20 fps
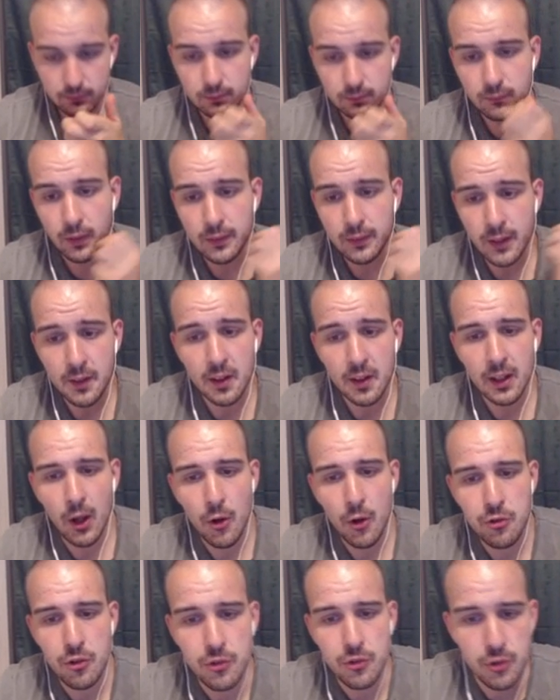That
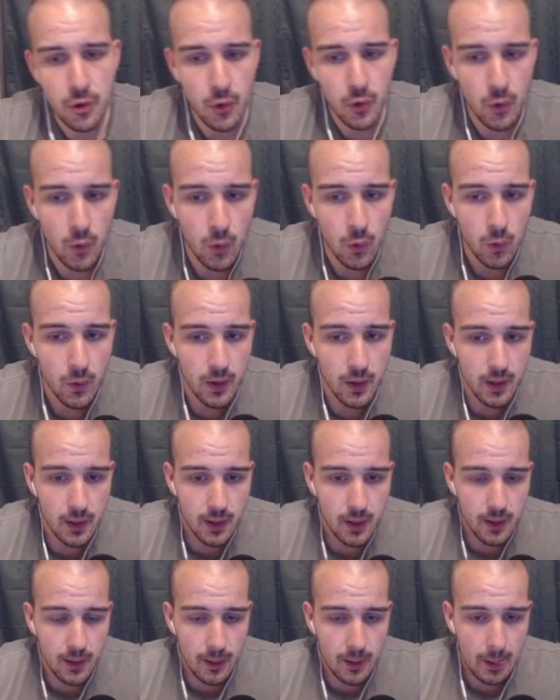allows you to
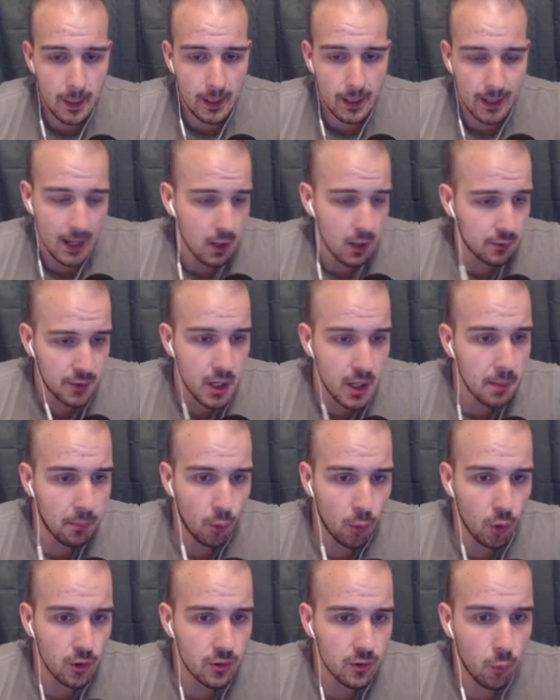kind of
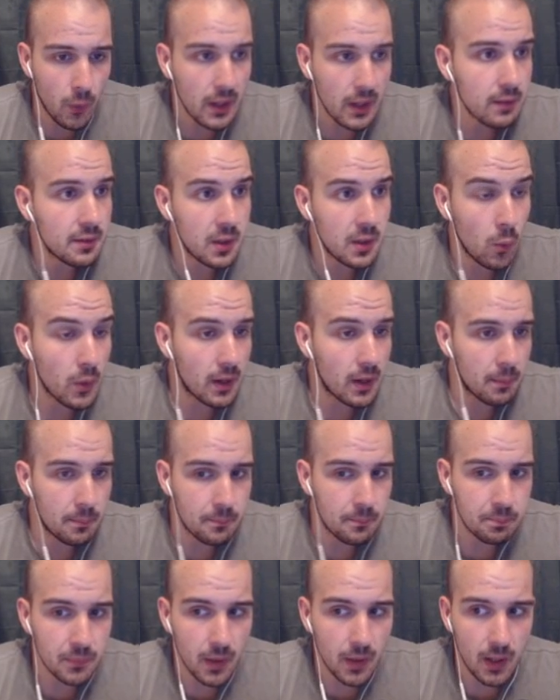teleport wherever you wanna
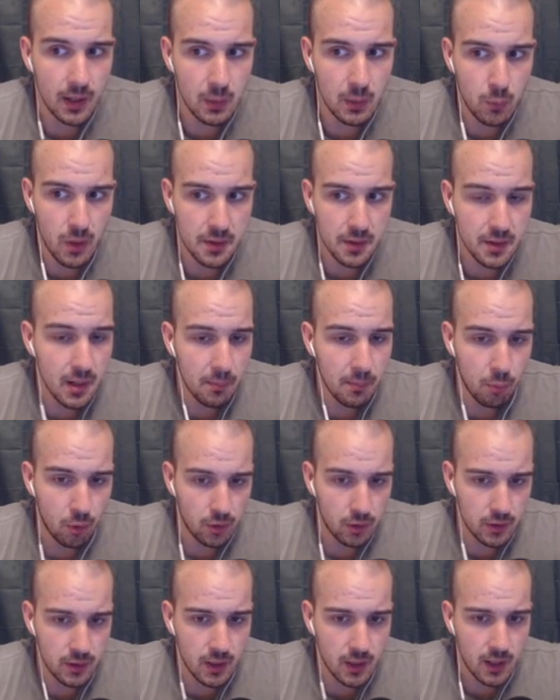
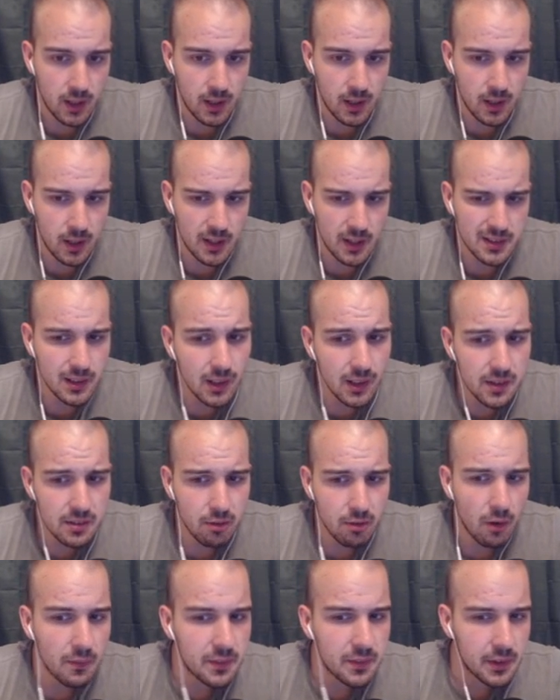teleport. I think it's
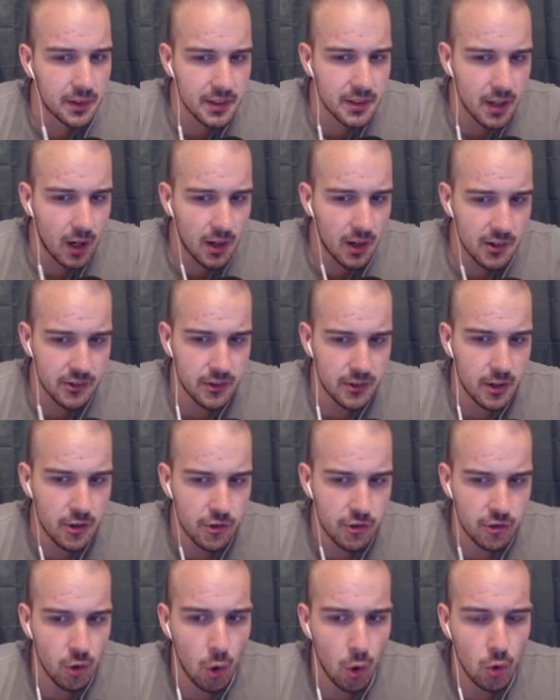around 30 yards.
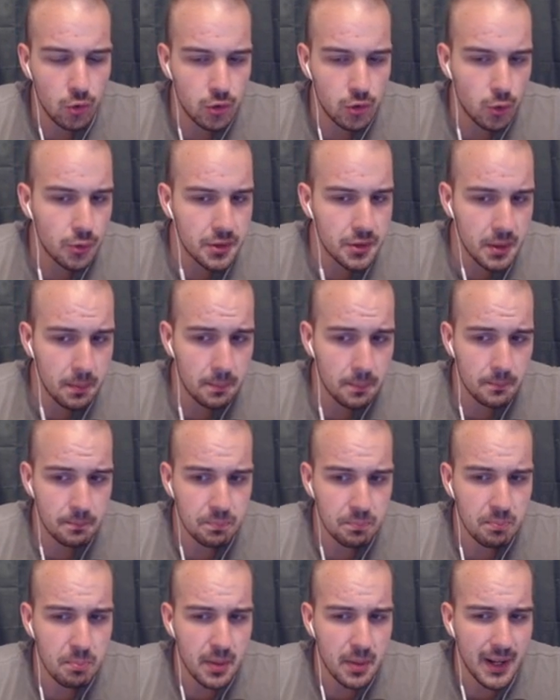There's no tooltip,
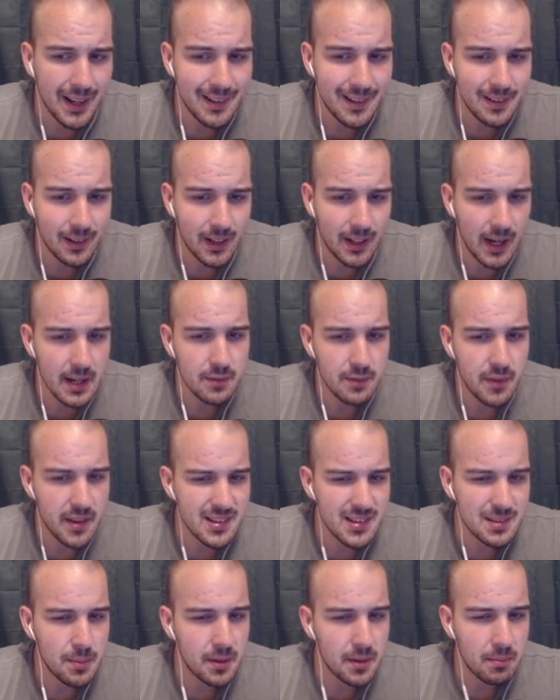but I can kind of
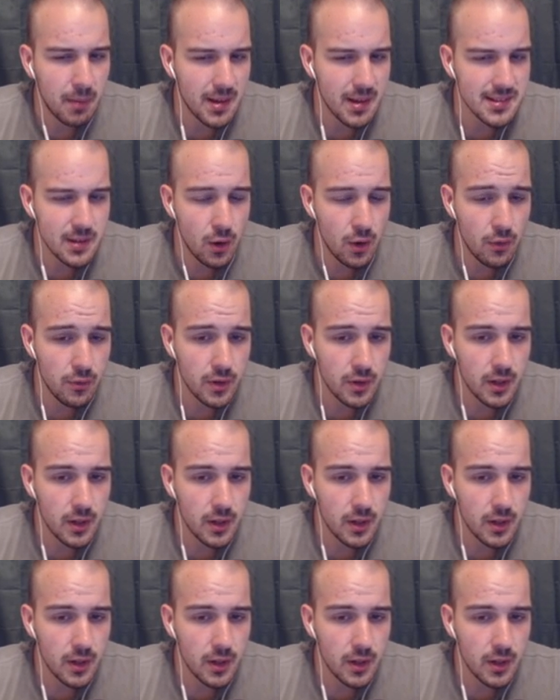estimate myself.